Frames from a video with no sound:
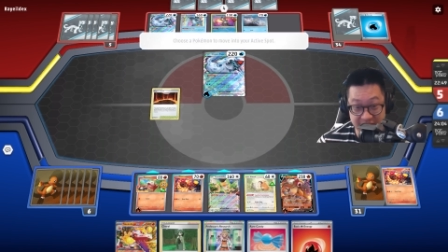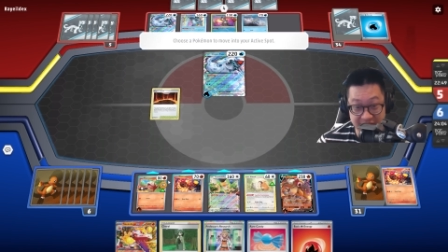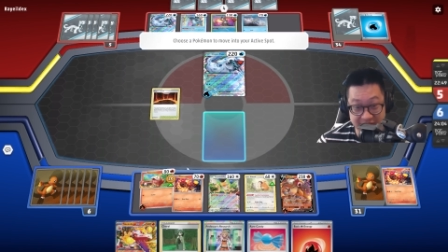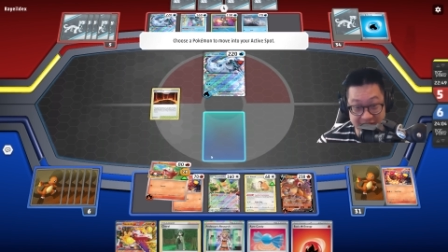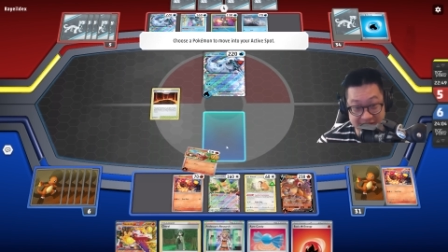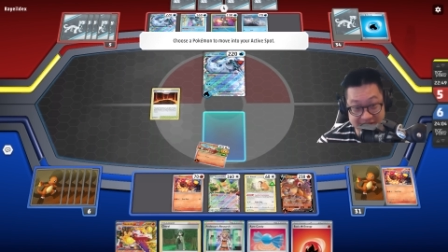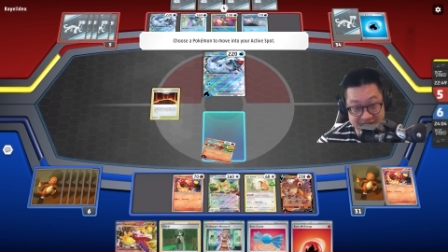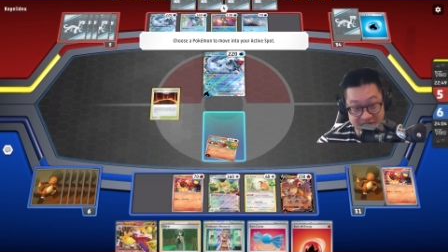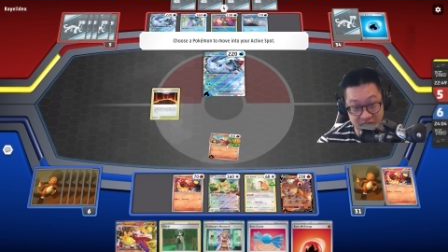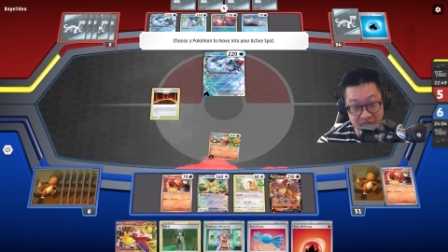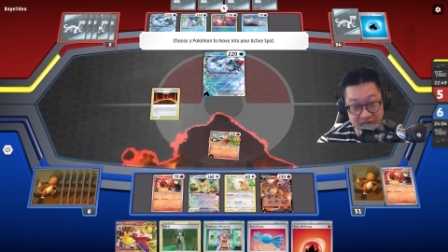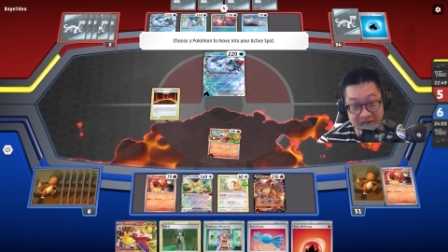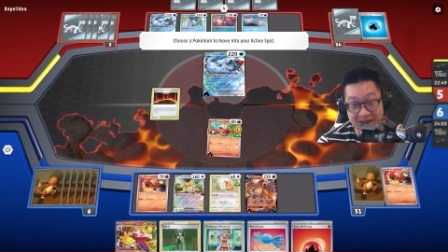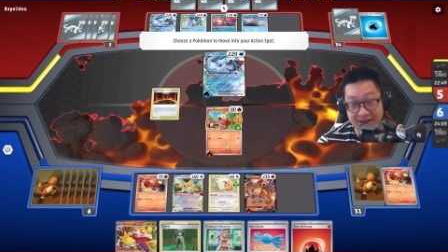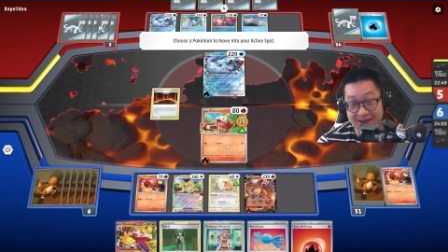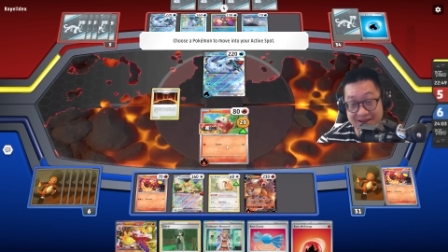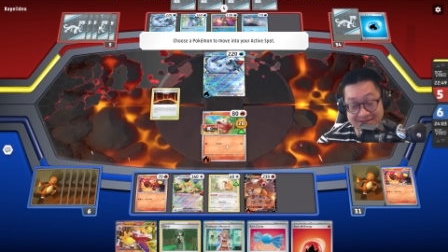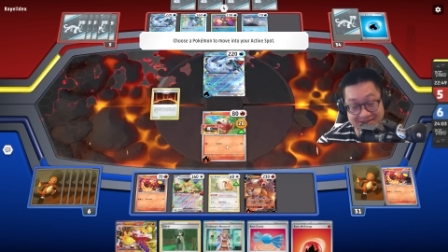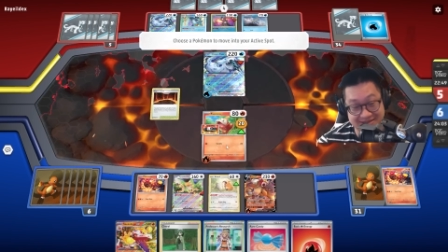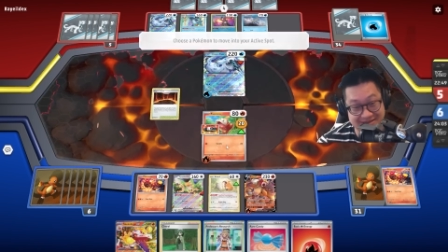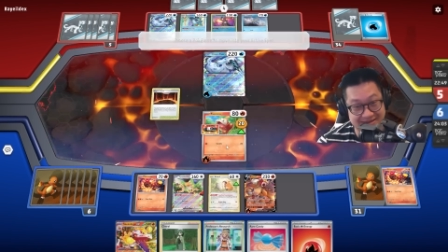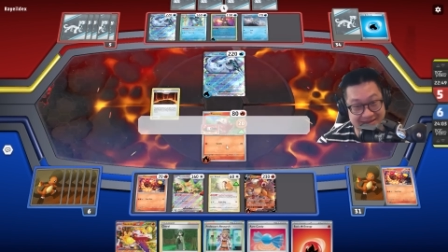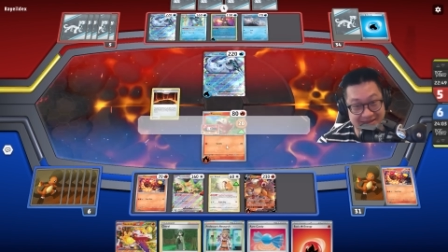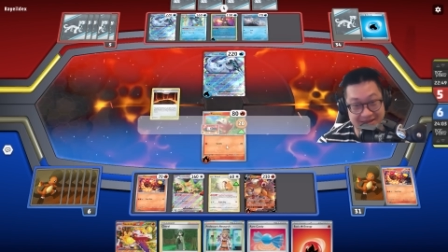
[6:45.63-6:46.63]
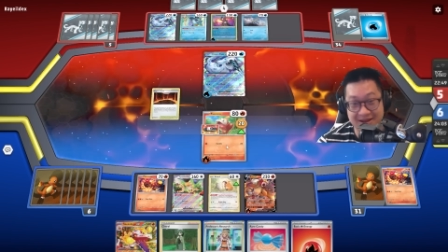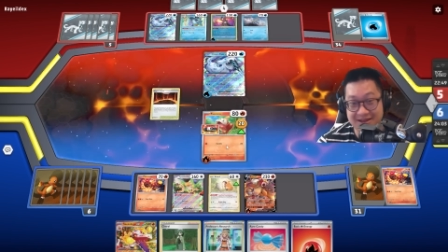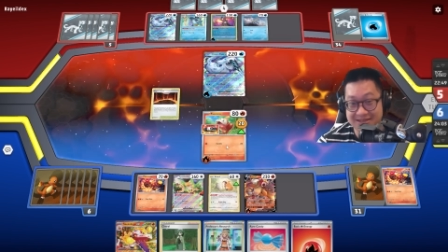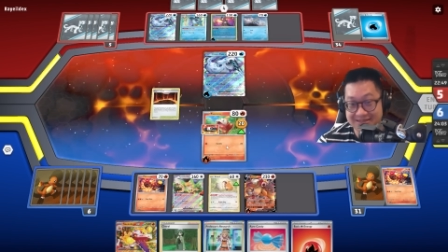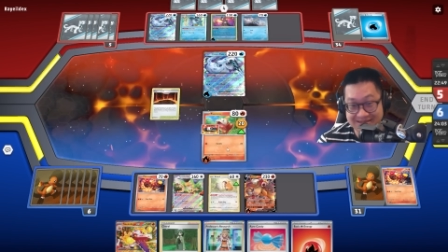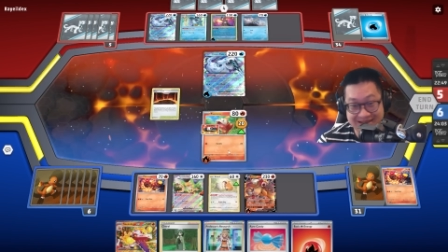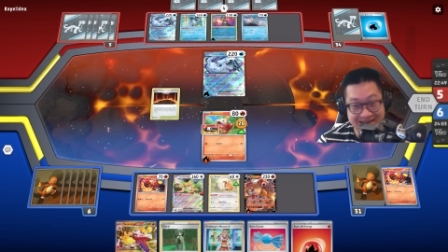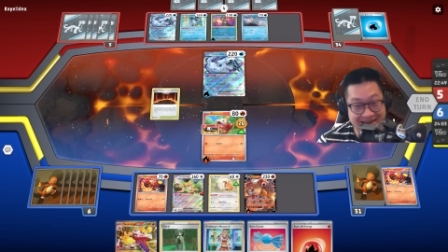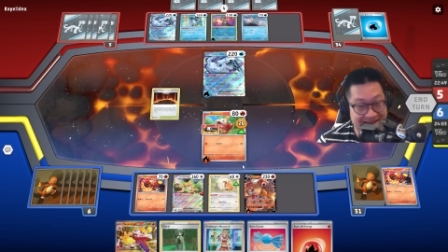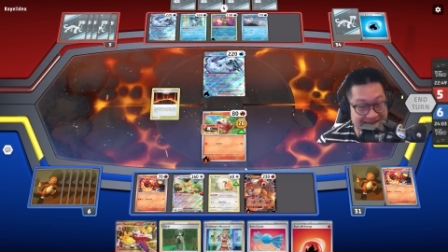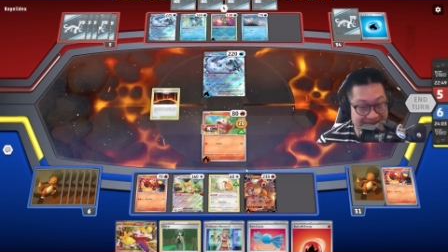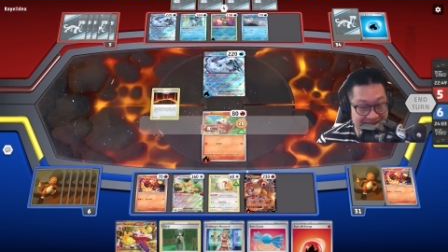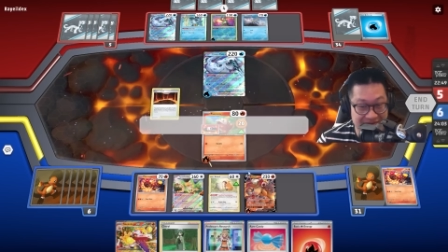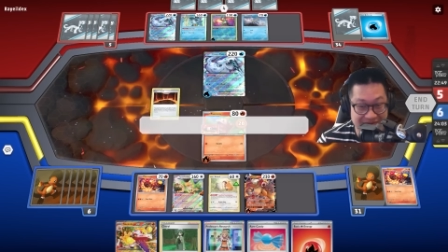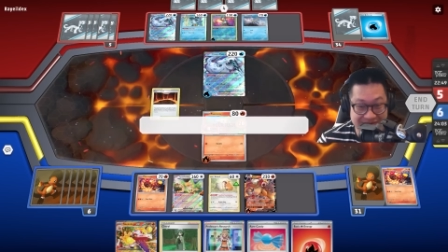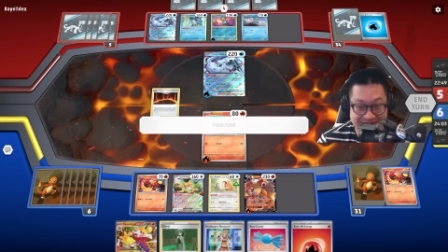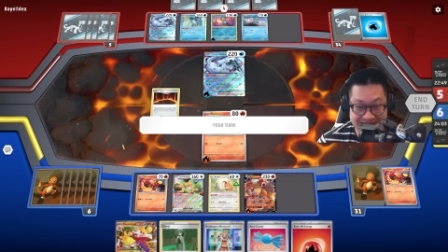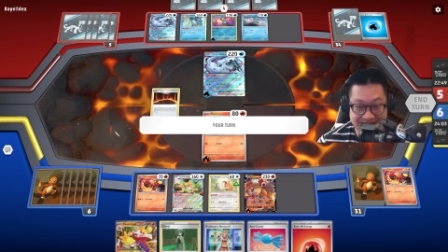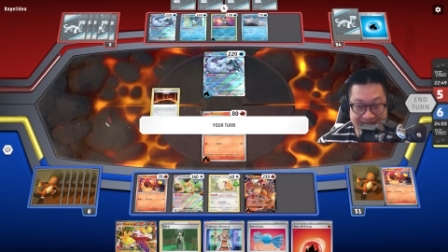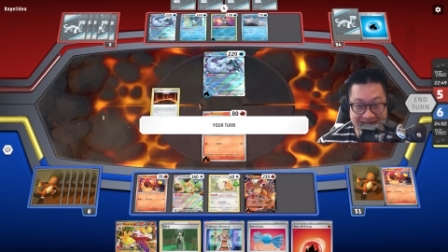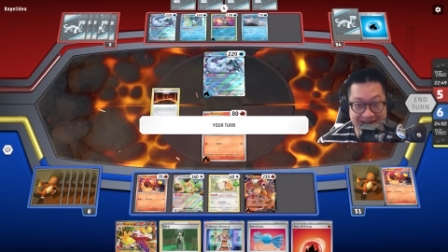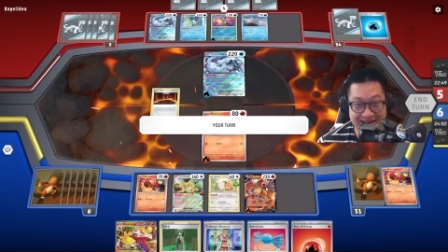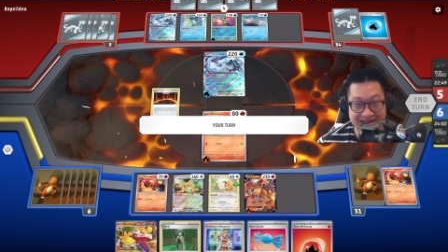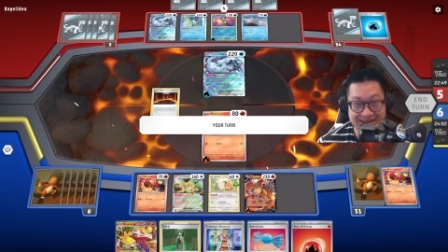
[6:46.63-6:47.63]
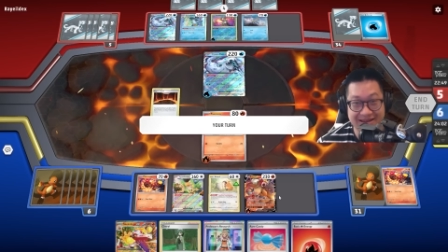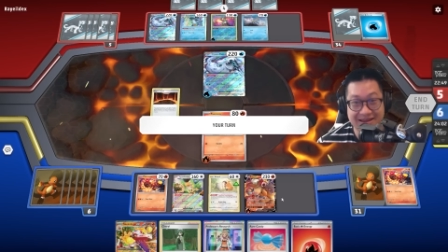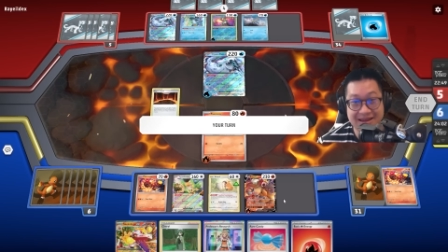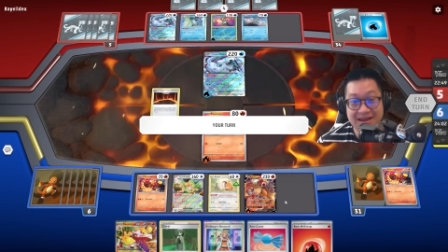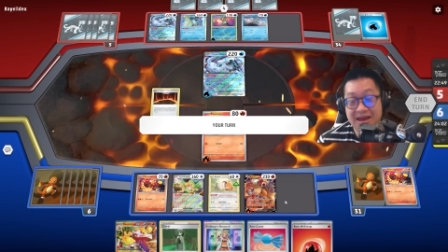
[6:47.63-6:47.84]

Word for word: Because if we lost lost that, that was that.